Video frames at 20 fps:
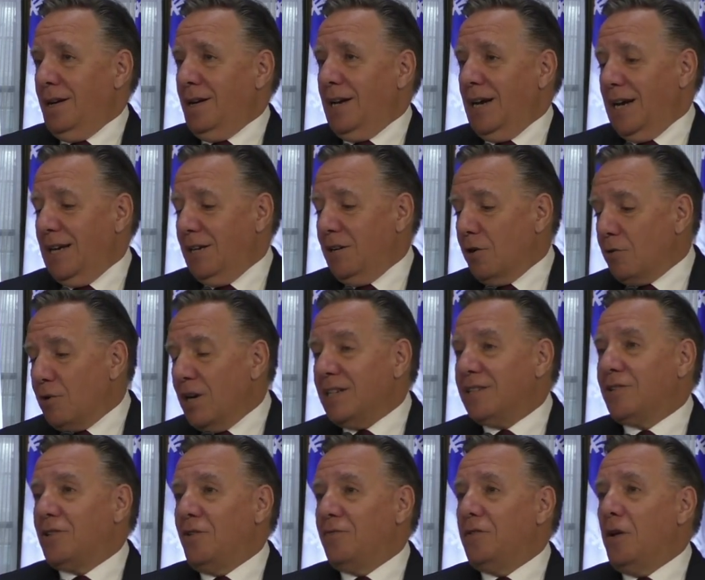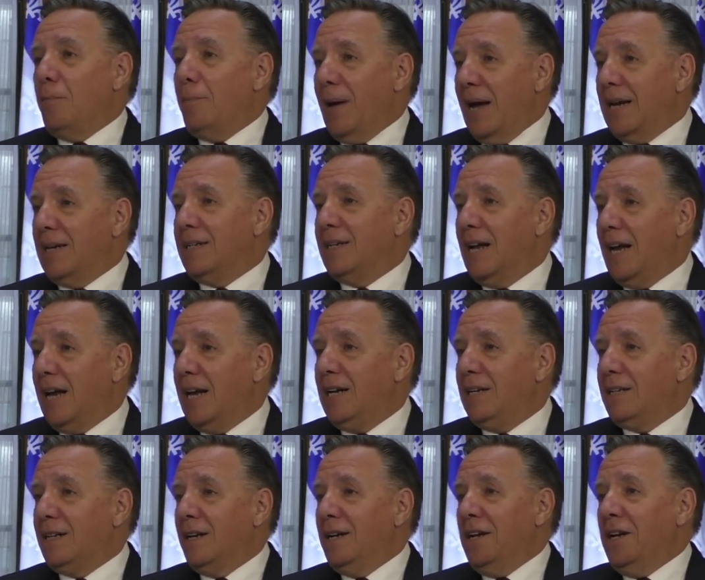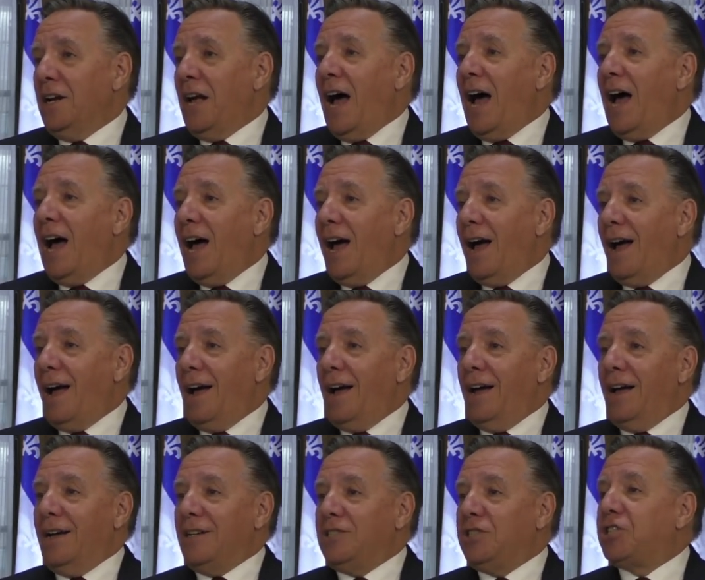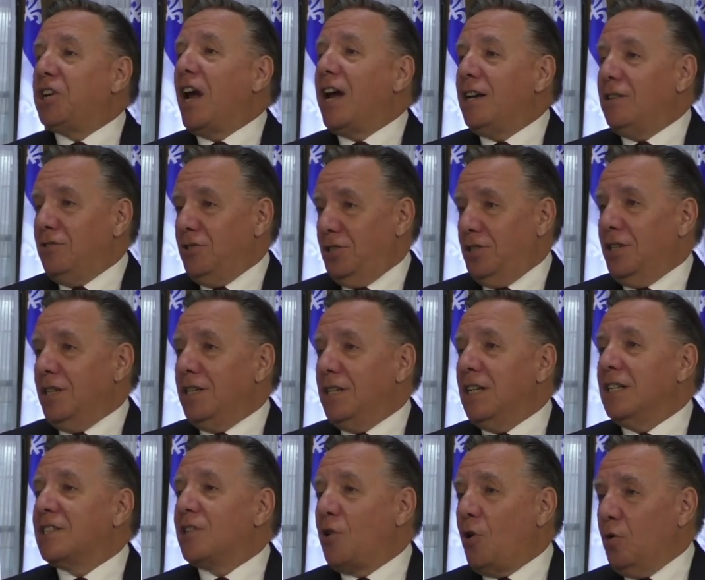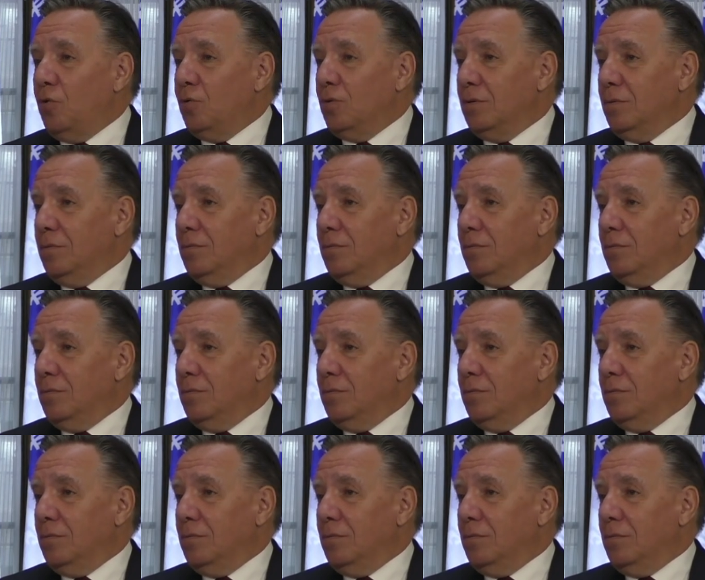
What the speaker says: in the rest of the mandate, change this code.